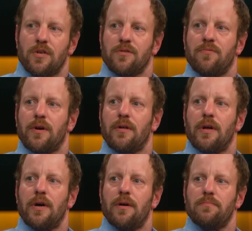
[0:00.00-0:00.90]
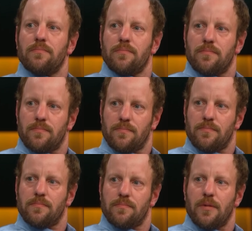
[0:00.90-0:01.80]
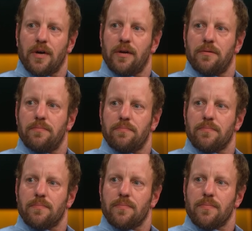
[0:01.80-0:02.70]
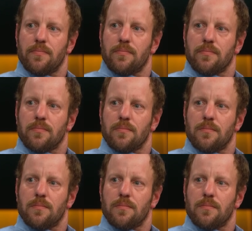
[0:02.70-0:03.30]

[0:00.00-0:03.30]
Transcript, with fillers: that out. that out. Yeah. I get it. But then on the, while she's